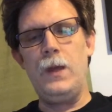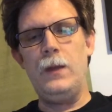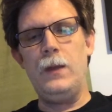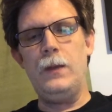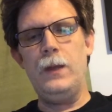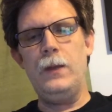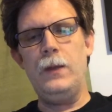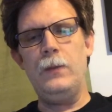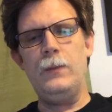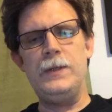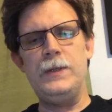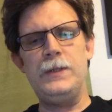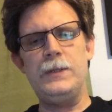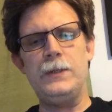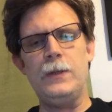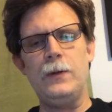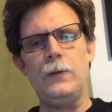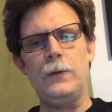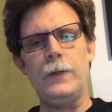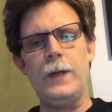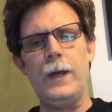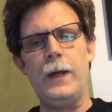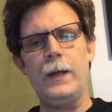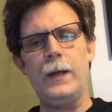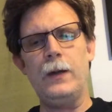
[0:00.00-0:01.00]
Then we
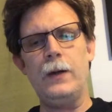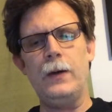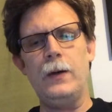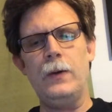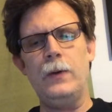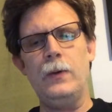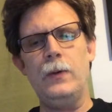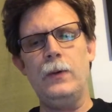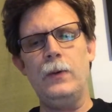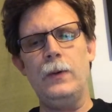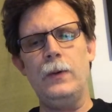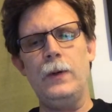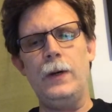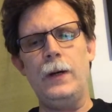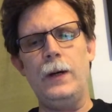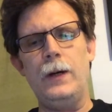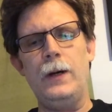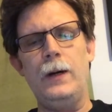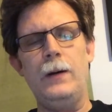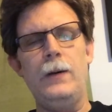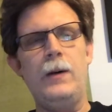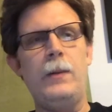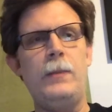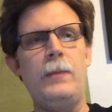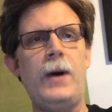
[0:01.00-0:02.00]
sold
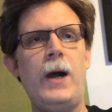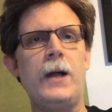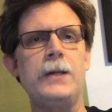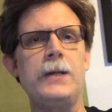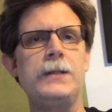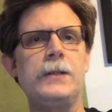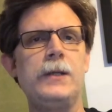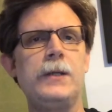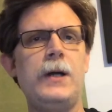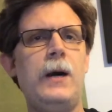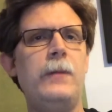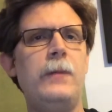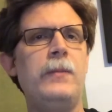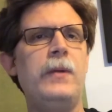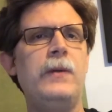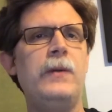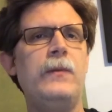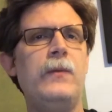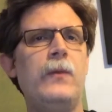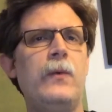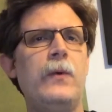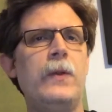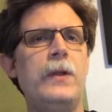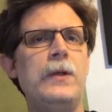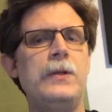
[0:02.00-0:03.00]
Echo, a box copy
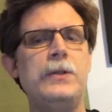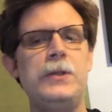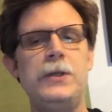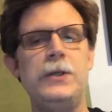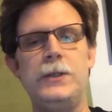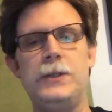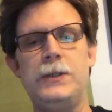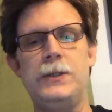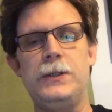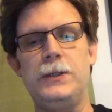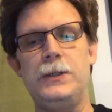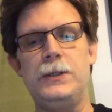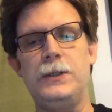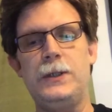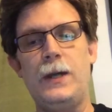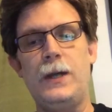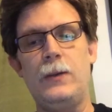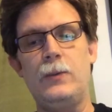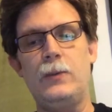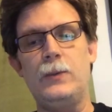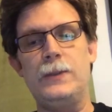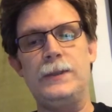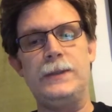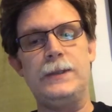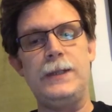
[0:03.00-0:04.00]
for the Genesis.
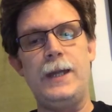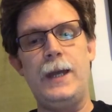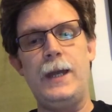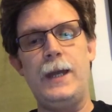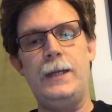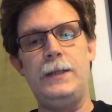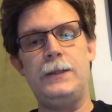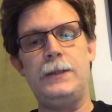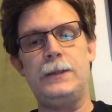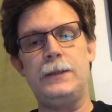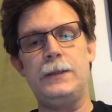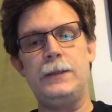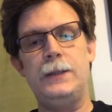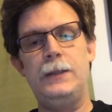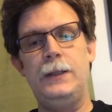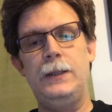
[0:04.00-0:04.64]
That was $8.